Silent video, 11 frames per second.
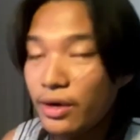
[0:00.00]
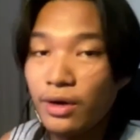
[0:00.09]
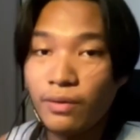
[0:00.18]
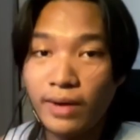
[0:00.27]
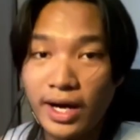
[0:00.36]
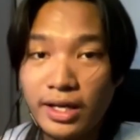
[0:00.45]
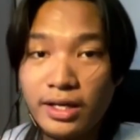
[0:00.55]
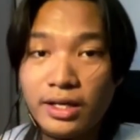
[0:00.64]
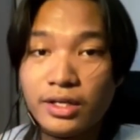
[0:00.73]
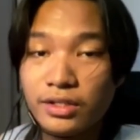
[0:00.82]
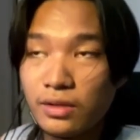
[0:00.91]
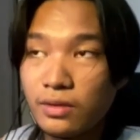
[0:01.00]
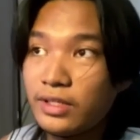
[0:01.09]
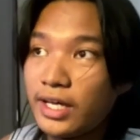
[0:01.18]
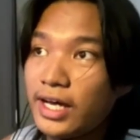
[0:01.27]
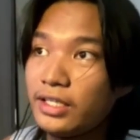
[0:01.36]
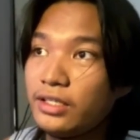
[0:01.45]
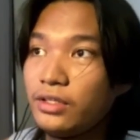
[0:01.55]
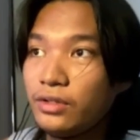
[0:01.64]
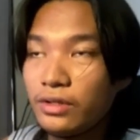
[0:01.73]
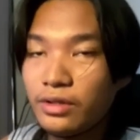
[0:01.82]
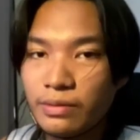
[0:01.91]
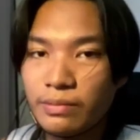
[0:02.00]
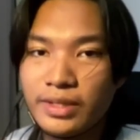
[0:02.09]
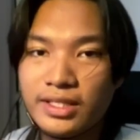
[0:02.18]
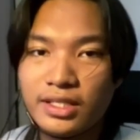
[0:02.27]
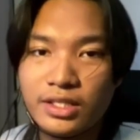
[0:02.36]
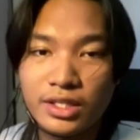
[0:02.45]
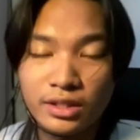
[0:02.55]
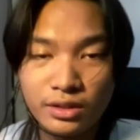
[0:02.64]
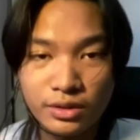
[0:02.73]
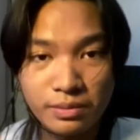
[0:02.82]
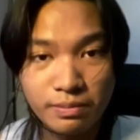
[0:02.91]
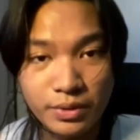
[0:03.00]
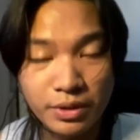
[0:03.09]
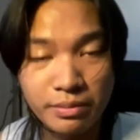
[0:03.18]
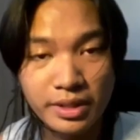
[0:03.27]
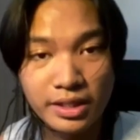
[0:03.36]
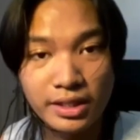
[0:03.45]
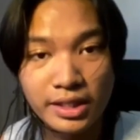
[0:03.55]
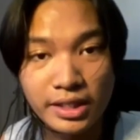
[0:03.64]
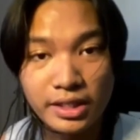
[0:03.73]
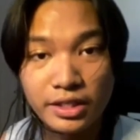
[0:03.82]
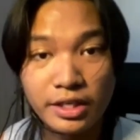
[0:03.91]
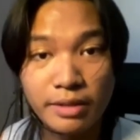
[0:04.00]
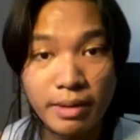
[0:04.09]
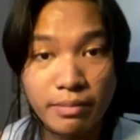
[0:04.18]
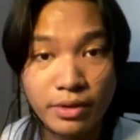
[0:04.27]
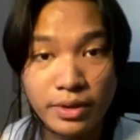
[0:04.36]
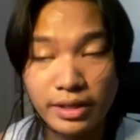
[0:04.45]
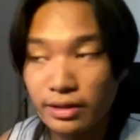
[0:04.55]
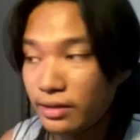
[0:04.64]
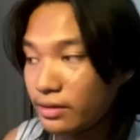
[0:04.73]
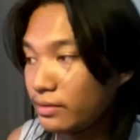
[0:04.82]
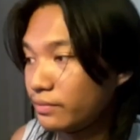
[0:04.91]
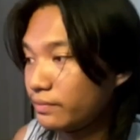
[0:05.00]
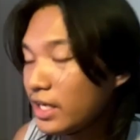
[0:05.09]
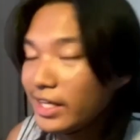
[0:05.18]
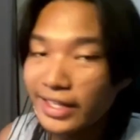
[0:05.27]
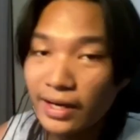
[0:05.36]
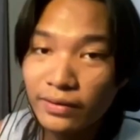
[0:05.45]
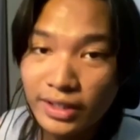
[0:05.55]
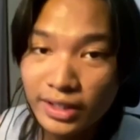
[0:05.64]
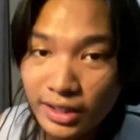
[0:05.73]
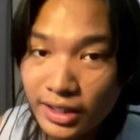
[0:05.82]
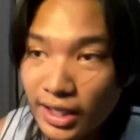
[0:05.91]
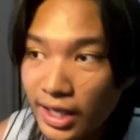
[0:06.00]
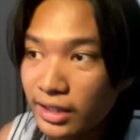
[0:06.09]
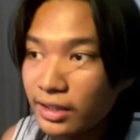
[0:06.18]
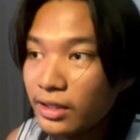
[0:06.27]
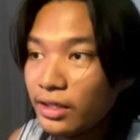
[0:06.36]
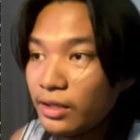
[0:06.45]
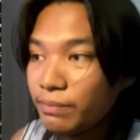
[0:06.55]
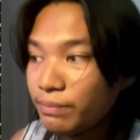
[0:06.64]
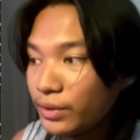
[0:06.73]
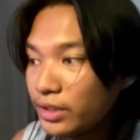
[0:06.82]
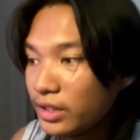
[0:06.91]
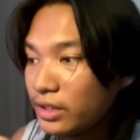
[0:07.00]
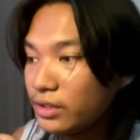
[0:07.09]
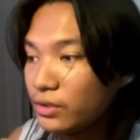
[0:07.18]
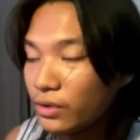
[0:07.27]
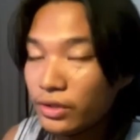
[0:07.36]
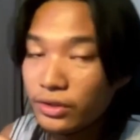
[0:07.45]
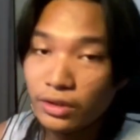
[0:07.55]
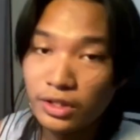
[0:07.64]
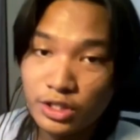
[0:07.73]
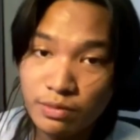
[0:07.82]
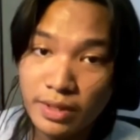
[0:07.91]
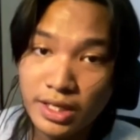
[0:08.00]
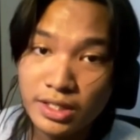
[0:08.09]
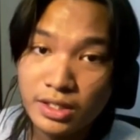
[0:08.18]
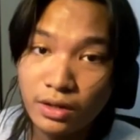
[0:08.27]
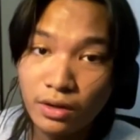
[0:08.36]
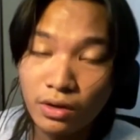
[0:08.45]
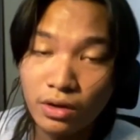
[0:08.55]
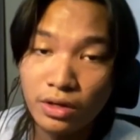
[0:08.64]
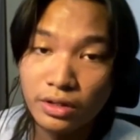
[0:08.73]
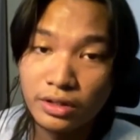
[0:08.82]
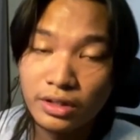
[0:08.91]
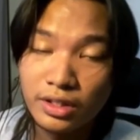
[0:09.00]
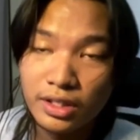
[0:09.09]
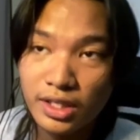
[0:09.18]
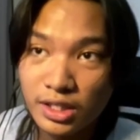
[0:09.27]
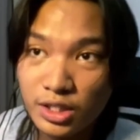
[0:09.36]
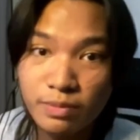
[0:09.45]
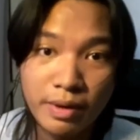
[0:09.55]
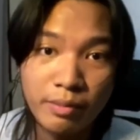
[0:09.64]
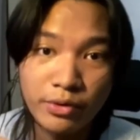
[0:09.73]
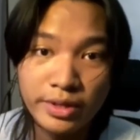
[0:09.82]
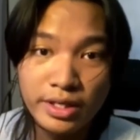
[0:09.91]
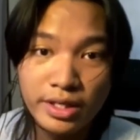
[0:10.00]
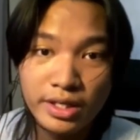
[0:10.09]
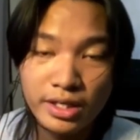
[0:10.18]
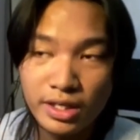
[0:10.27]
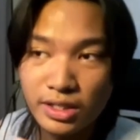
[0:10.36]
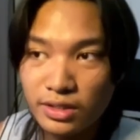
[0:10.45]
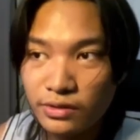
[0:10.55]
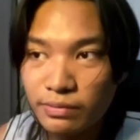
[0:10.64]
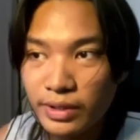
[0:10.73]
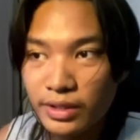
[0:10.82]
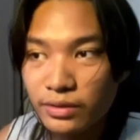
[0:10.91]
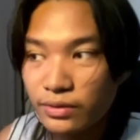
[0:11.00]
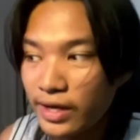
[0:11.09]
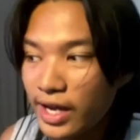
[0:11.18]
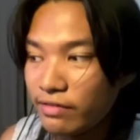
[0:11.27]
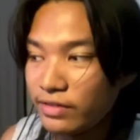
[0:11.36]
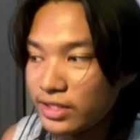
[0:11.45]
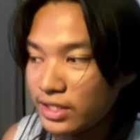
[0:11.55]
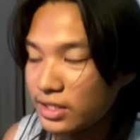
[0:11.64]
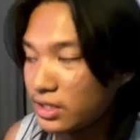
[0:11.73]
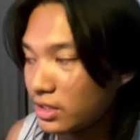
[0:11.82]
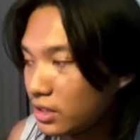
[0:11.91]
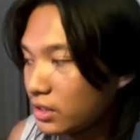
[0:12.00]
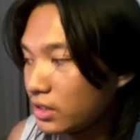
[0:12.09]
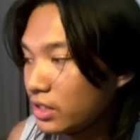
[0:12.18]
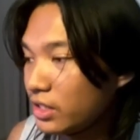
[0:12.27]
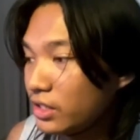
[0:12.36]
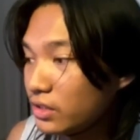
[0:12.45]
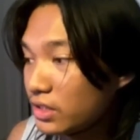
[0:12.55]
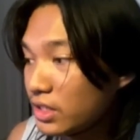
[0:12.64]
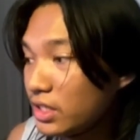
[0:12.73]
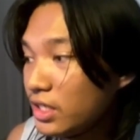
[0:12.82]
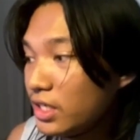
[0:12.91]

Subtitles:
Why? So that your Hermes agent could permanently remember it. Now it can put your knowledge base on its memory. It's still better to have this as a skill. You see,